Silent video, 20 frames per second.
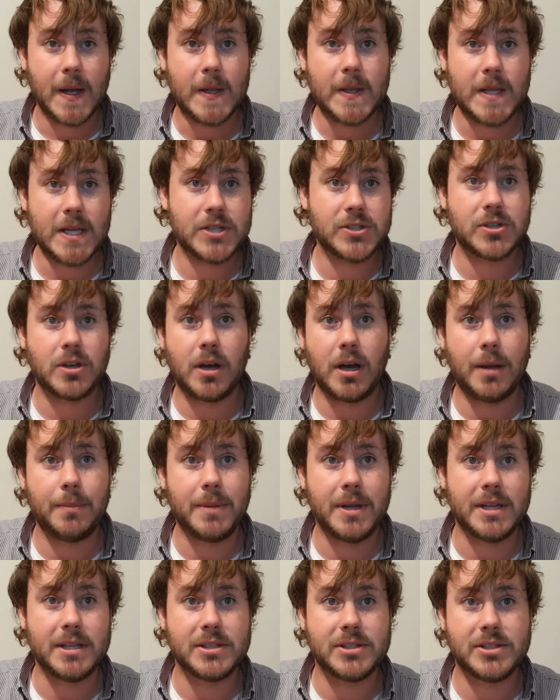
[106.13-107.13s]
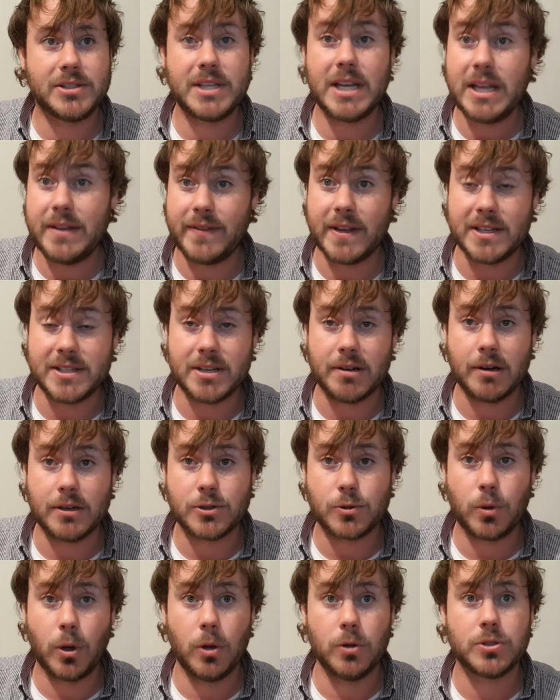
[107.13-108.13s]
This time it's TV series
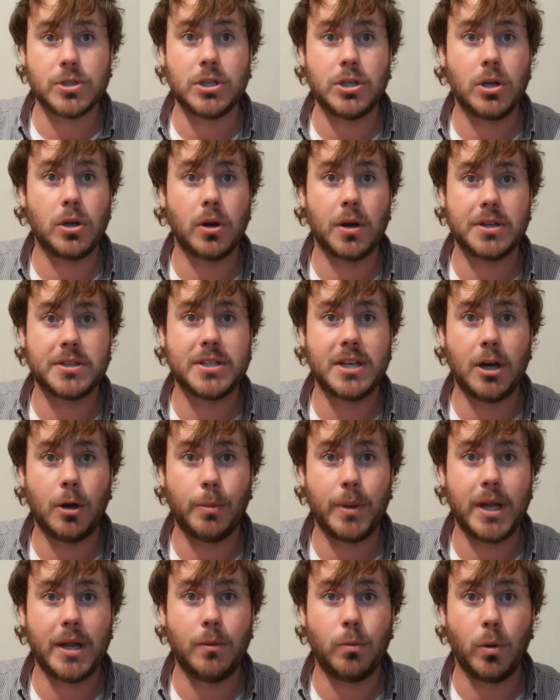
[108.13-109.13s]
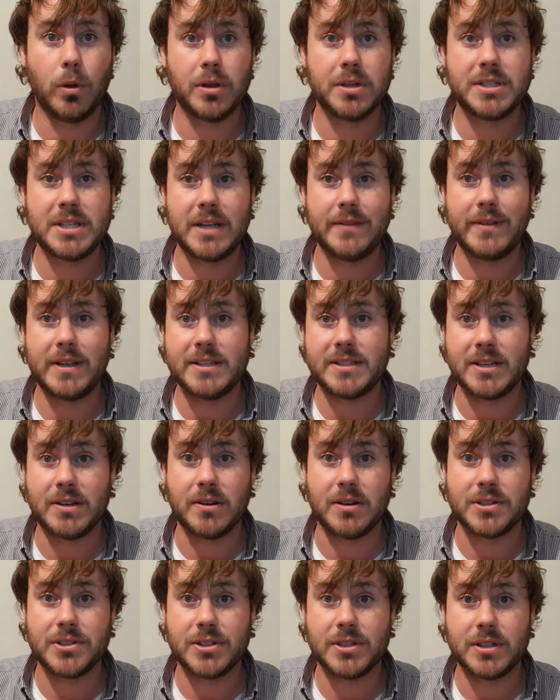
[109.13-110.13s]
quotes, and you've got to tell me what the TV
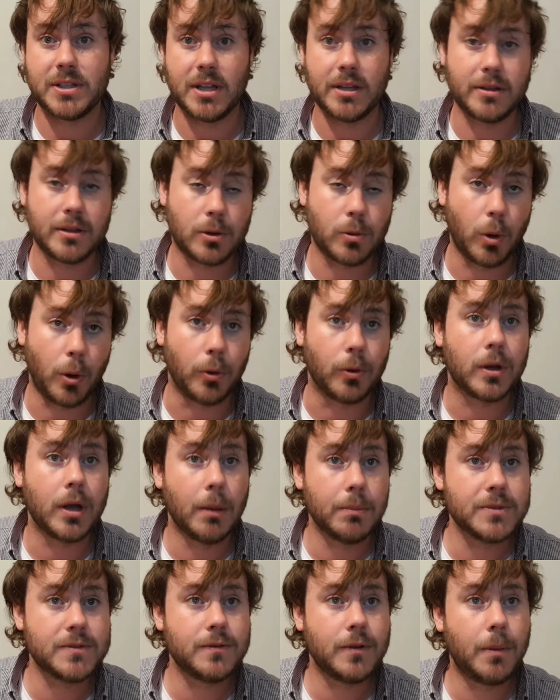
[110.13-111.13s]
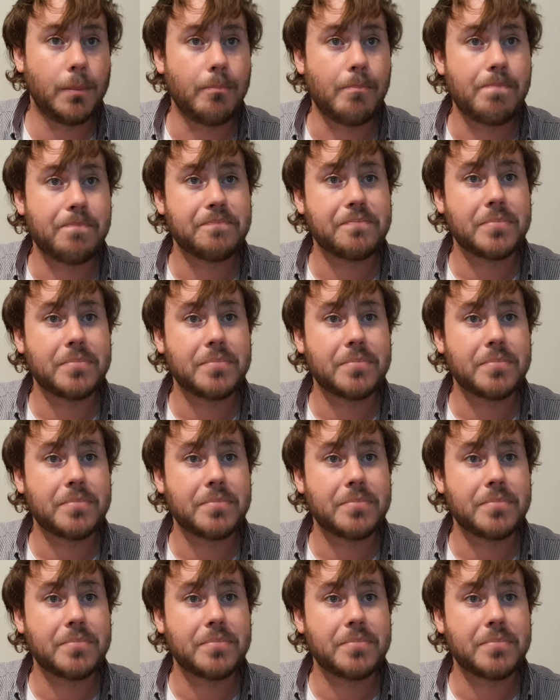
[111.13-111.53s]
series that the quote comes from.